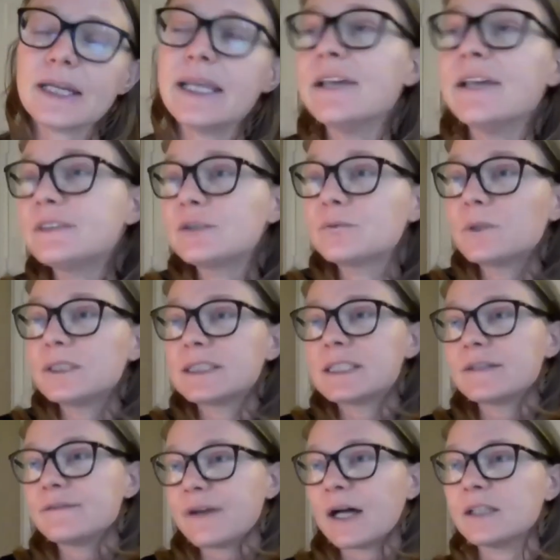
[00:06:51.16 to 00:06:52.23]
IFS was
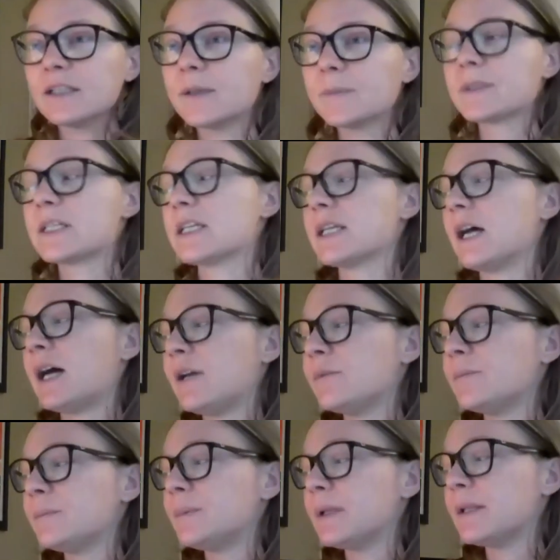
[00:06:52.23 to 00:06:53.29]
developed
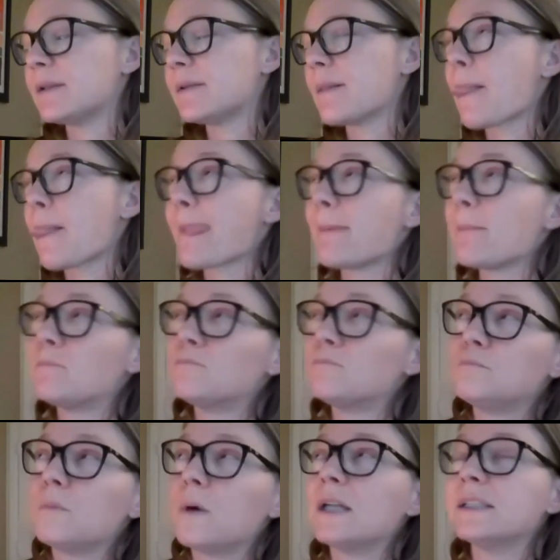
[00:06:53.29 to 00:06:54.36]
a
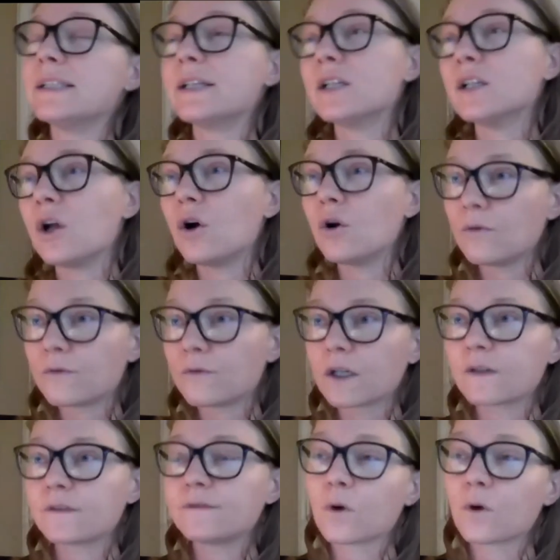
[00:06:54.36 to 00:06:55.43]
little
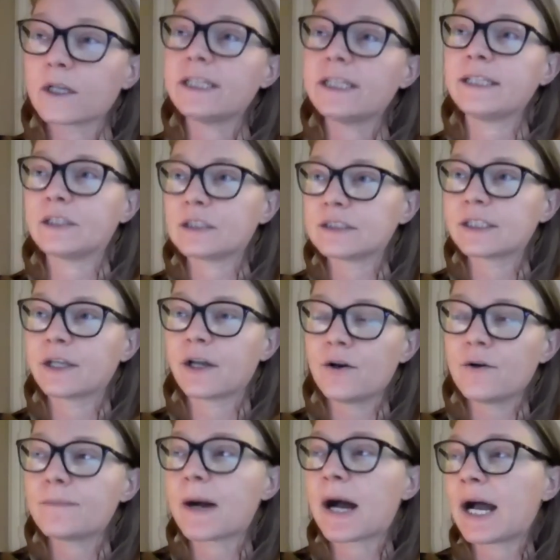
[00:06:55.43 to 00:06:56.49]
over 40 years
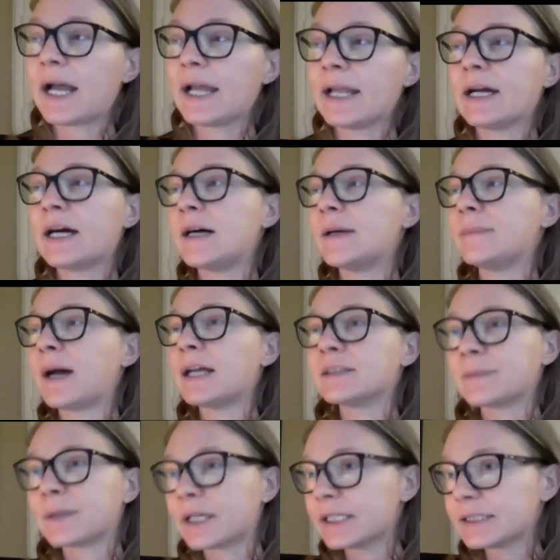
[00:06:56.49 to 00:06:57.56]
ago by,
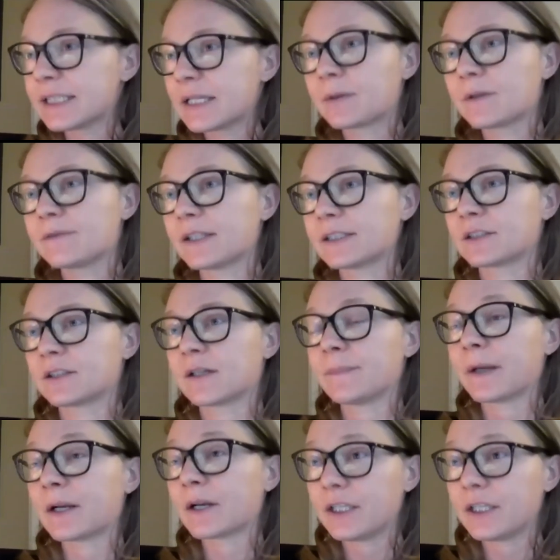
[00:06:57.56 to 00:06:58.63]
as Mary said, Professor
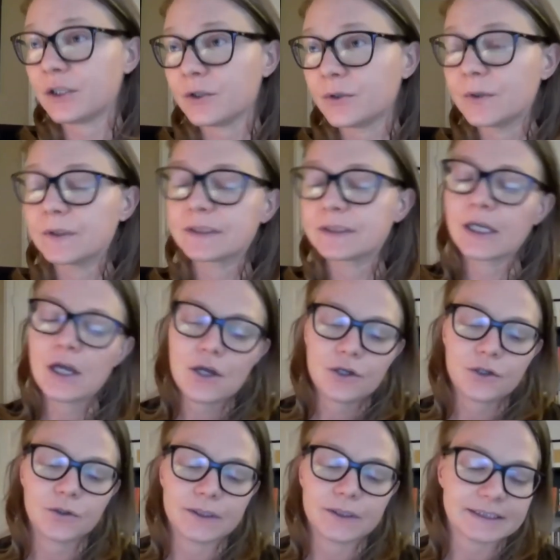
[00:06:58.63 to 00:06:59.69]
Barry Hughes,
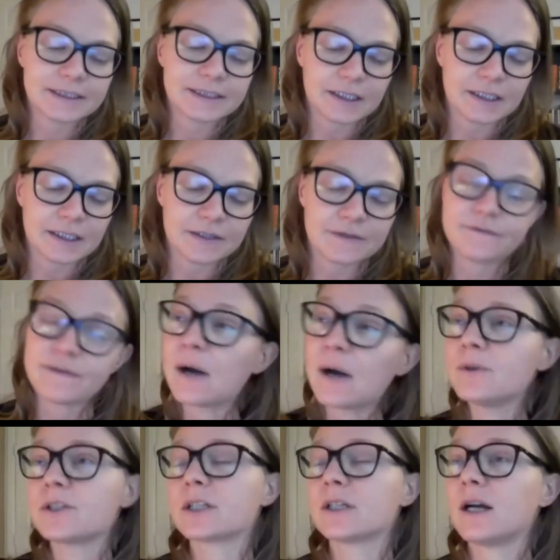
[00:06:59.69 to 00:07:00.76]
who is the
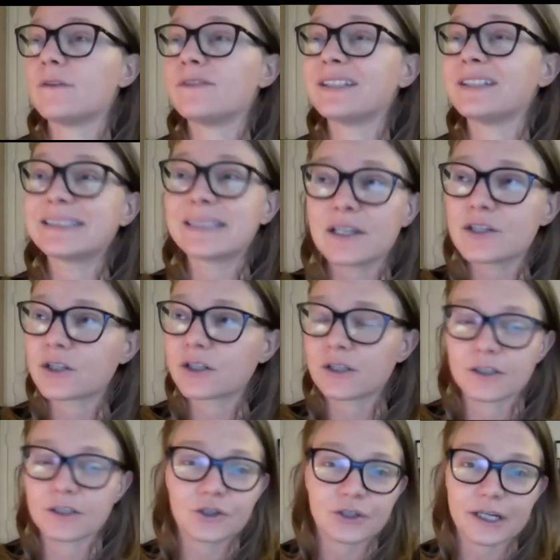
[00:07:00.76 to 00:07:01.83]
founder of the
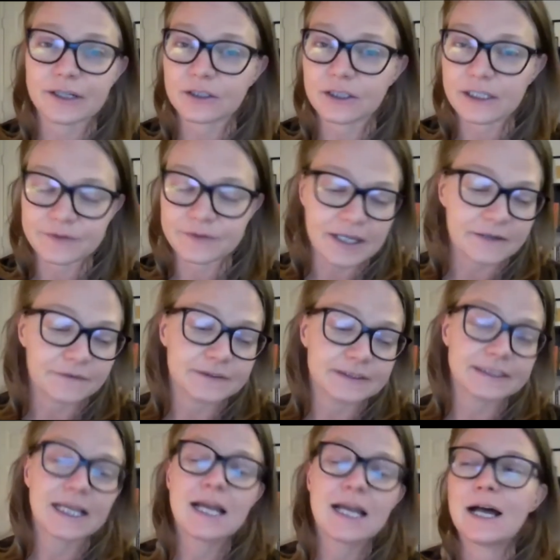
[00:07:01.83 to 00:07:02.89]
center, the creator of IFS.